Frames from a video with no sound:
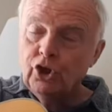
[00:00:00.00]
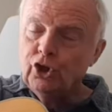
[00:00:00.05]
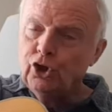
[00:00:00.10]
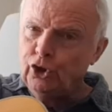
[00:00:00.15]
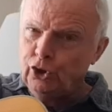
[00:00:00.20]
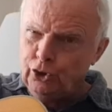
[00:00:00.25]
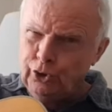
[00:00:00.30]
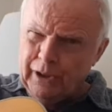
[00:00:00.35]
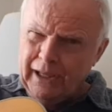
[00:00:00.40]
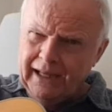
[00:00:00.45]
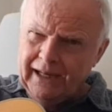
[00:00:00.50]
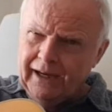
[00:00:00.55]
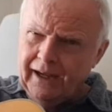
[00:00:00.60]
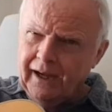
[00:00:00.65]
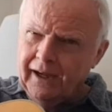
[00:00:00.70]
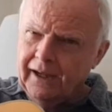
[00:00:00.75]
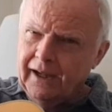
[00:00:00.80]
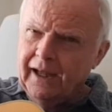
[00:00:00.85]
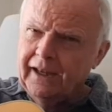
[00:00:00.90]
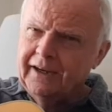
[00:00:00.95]
you get
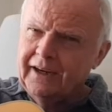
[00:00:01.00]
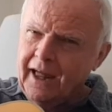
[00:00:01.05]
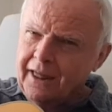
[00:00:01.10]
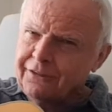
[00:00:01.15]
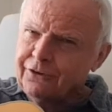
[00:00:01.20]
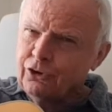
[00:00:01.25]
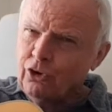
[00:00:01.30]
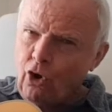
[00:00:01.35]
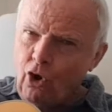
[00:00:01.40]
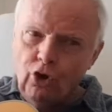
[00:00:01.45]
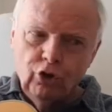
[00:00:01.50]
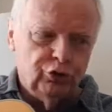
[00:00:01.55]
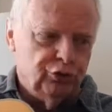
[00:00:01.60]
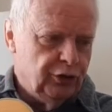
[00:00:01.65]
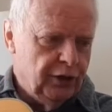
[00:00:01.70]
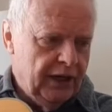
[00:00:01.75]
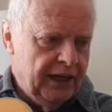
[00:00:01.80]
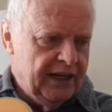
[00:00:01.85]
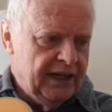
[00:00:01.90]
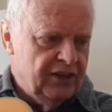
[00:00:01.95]
another
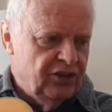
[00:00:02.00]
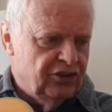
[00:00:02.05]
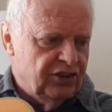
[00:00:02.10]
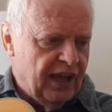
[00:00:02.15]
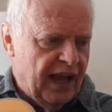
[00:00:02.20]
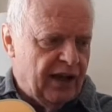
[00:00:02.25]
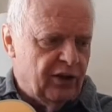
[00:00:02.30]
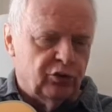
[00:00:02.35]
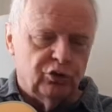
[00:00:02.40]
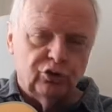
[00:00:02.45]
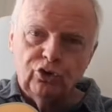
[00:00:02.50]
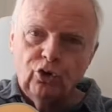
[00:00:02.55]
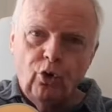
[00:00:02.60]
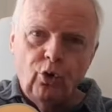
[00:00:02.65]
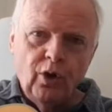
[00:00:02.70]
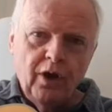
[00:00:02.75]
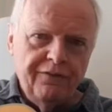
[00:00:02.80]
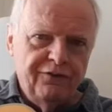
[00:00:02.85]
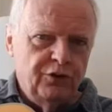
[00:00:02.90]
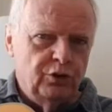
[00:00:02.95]
alternating sound. So
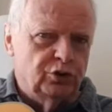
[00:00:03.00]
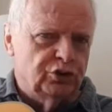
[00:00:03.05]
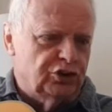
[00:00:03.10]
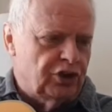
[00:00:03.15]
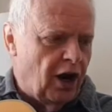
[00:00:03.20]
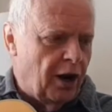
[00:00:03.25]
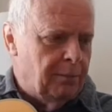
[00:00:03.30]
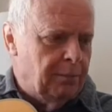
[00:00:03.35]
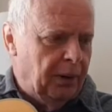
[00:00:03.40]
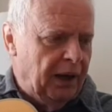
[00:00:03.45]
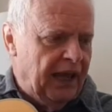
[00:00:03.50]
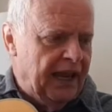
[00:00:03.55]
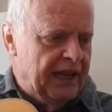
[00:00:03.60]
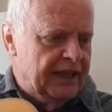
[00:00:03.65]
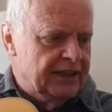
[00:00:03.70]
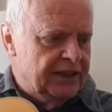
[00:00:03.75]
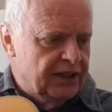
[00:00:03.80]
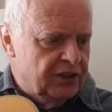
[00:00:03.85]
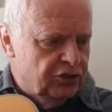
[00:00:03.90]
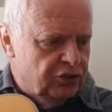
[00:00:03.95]
if you start playing
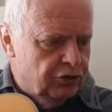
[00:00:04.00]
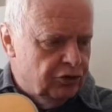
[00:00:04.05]
this,